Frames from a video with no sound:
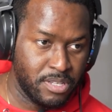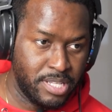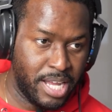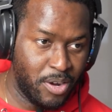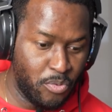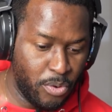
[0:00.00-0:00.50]

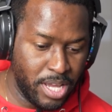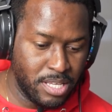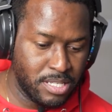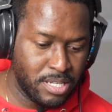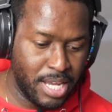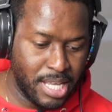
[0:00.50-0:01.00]
Now,
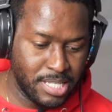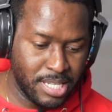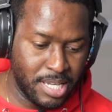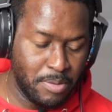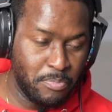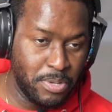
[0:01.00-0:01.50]
Razer as a
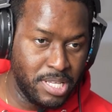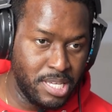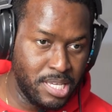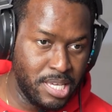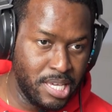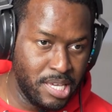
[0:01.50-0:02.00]

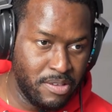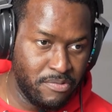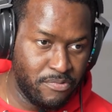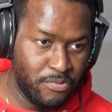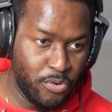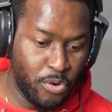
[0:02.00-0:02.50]
company,
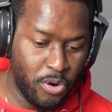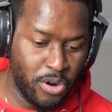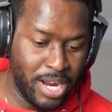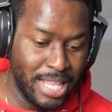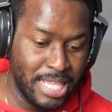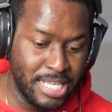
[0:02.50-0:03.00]

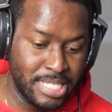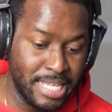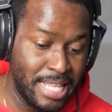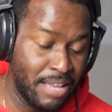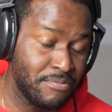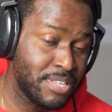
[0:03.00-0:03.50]
for at least
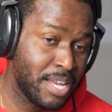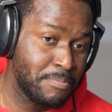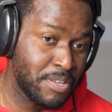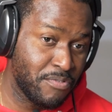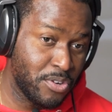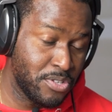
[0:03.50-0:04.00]
11
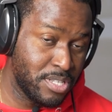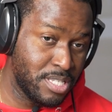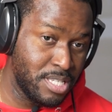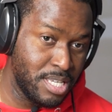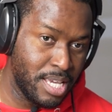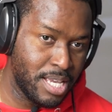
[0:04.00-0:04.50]
times I've gone to
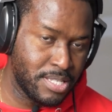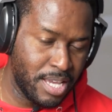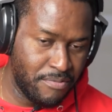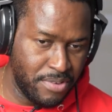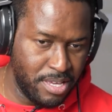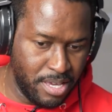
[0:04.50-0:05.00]
CES,
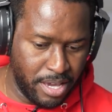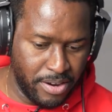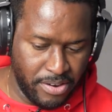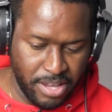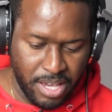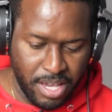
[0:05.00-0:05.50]
every
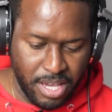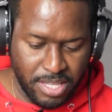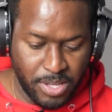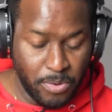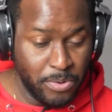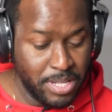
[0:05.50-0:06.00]
year
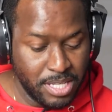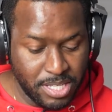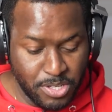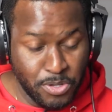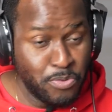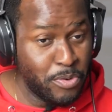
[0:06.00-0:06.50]
they release
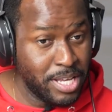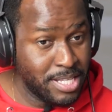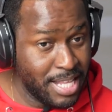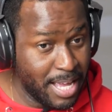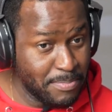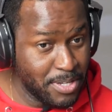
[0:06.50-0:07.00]
a new
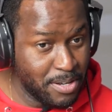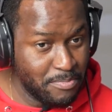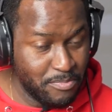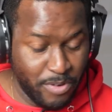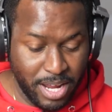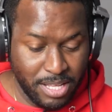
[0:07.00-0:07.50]
Razer
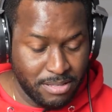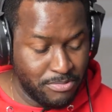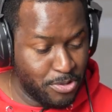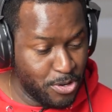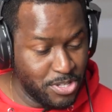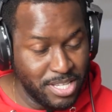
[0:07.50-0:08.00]
laptop, right?
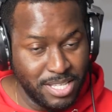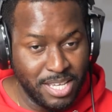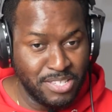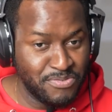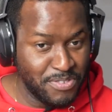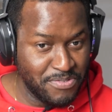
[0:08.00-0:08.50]

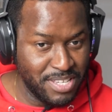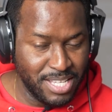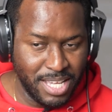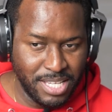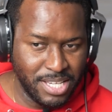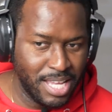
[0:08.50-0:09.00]
13-inch,
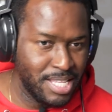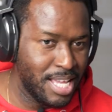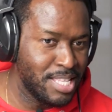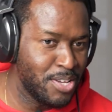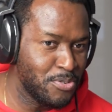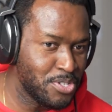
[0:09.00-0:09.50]
15-inch, and
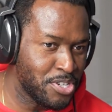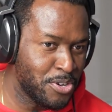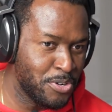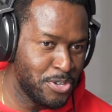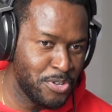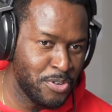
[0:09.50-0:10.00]
then they will
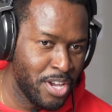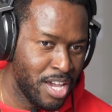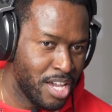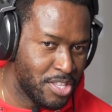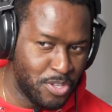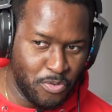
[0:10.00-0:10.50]
show you
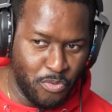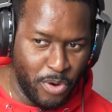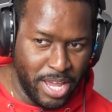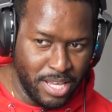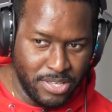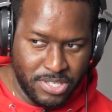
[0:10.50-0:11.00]
the
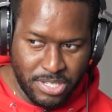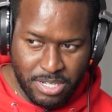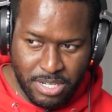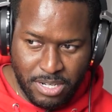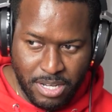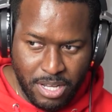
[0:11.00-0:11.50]

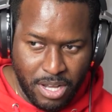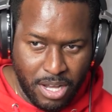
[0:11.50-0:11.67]
Razer